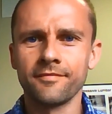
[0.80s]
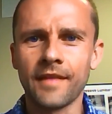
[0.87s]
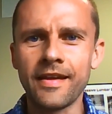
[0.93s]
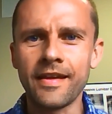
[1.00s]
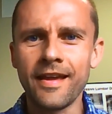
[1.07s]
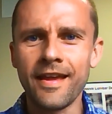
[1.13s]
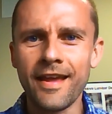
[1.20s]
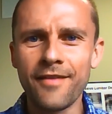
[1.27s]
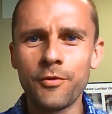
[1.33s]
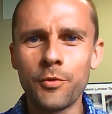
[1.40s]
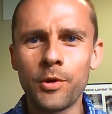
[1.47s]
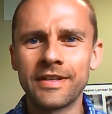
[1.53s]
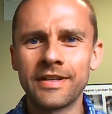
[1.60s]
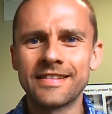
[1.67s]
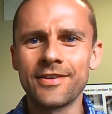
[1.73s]
Hey
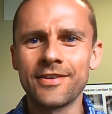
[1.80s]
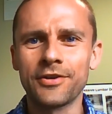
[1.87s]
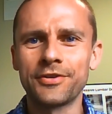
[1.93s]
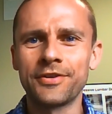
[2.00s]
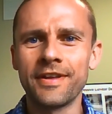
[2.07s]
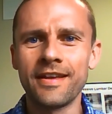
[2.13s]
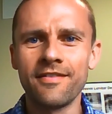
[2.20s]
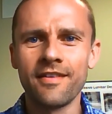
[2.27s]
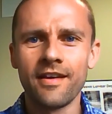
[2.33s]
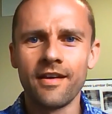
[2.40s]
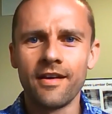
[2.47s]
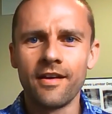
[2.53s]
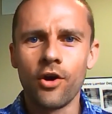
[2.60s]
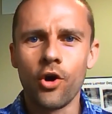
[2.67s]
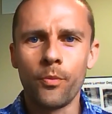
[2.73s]
everyone, it's Dr. Dave.
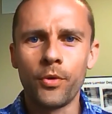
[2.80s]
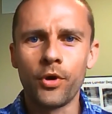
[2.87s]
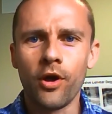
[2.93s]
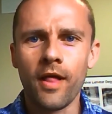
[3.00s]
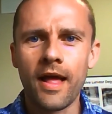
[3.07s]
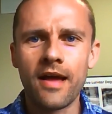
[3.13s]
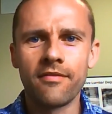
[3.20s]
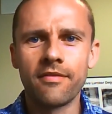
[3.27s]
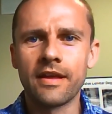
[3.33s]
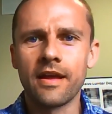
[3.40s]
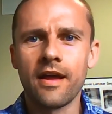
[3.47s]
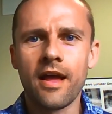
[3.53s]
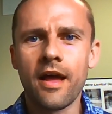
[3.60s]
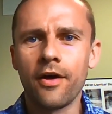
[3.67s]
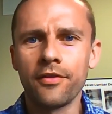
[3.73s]
Hope you're all having
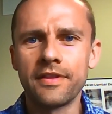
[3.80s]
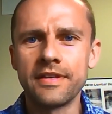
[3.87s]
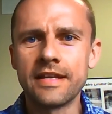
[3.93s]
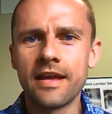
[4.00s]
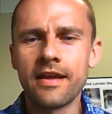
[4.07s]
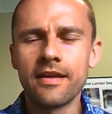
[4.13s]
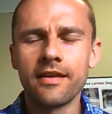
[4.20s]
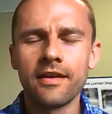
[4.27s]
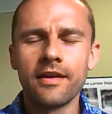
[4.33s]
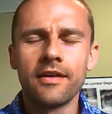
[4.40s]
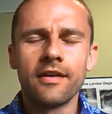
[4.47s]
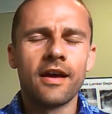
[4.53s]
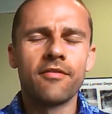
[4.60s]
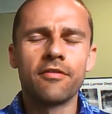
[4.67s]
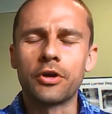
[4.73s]
a healthy day.
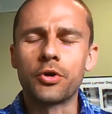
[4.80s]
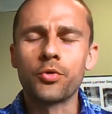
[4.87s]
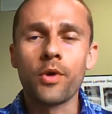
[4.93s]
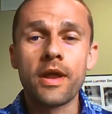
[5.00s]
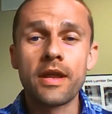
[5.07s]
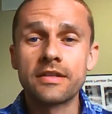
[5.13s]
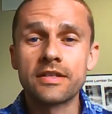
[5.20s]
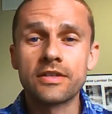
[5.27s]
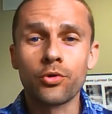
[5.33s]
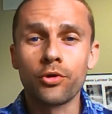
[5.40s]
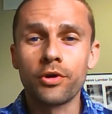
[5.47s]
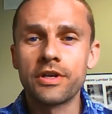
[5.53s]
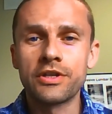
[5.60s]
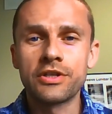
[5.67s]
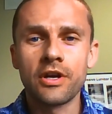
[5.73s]
I have a great
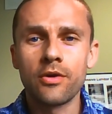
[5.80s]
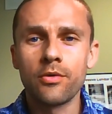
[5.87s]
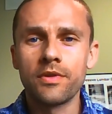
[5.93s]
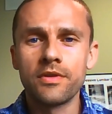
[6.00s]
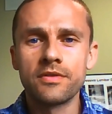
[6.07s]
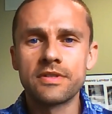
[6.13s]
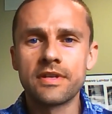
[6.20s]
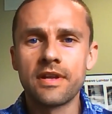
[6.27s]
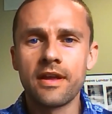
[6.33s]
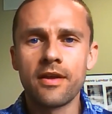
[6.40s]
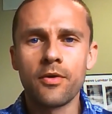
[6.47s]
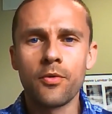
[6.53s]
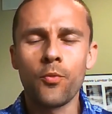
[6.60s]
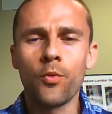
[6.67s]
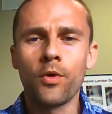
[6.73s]
story to share with you
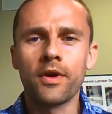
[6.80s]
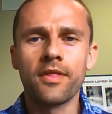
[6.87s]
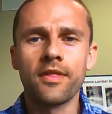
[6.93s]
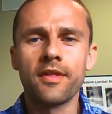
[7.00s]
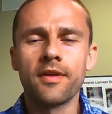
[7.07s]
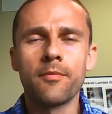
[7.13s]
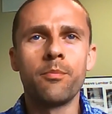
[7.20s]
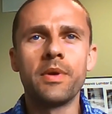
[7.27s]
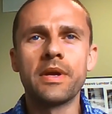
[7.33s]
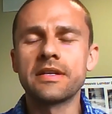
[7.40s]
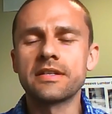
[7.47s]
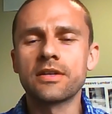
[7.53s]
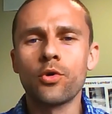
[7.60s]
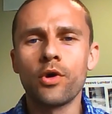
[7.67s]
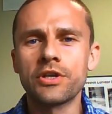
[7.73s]
today. One of the
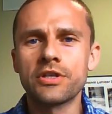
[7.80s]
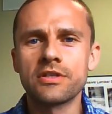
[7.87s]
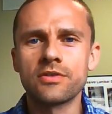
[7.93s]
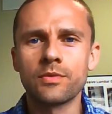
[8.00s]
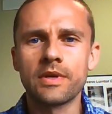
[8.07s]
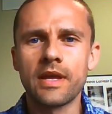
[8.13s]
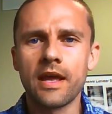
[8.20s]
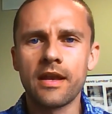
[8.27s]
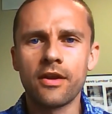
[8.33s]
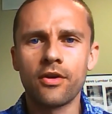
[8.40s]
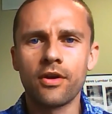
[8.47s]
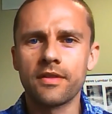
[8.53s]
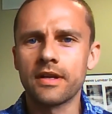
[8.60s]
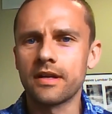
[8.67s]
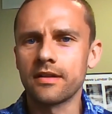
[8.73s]
biggest questions we get here
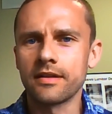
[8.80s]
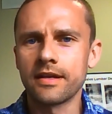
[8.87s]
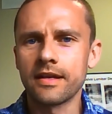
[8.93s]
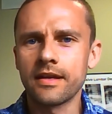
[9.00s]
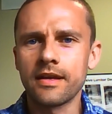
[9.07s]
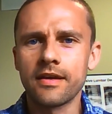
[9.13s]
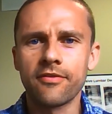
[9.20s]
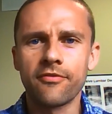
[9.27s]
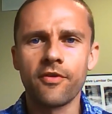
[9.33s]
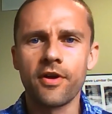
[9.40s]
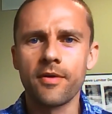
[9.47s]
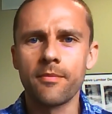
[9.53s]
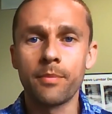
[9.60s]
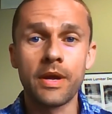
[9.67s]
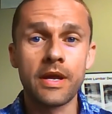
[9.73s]
at the clinic
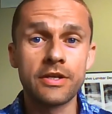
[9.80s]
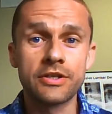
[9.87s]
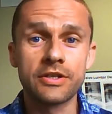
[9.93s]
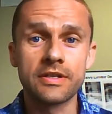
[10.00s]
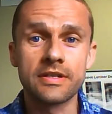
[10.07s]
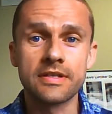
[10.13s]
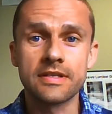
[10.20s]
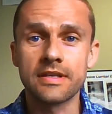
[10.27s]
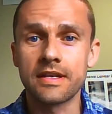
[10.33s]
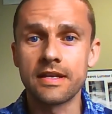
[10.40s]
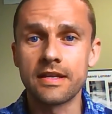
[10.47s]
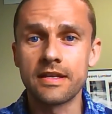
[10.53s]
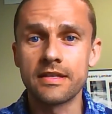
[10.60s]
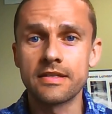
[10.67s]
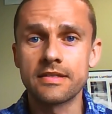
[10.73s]
from patients
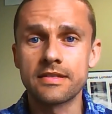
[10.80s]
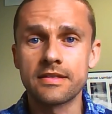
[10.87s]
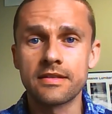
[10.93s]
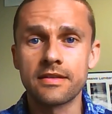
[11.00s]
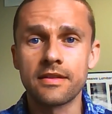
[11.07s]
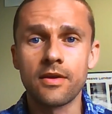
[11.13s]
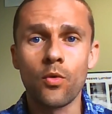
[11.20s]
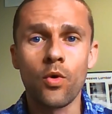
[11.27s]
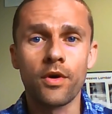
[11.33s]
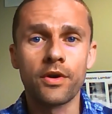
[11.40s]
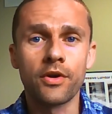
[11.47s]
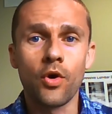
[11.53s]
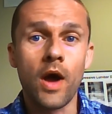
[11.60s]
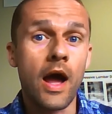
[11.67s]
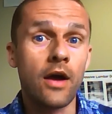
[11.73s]
is they want to
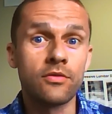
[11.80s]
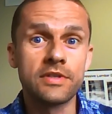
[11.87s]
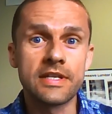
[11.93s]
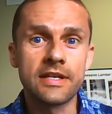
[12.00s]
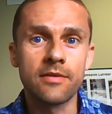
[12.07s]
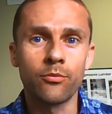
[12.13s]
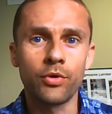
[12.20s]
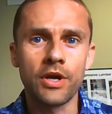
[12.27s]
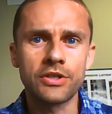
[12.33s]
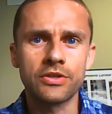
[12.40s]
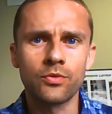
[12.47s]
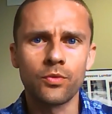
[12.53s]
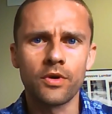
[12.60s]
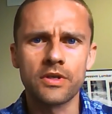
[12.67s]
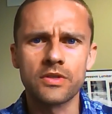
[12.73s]
know how
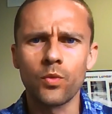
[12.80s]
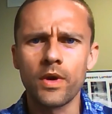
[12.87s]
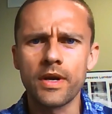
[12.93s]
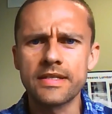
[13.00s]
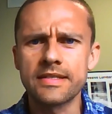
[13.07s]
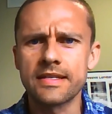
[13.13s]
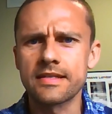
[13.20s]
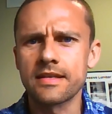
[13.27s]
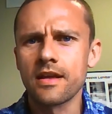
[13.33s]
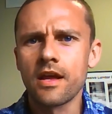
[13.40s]
decompression works. What is this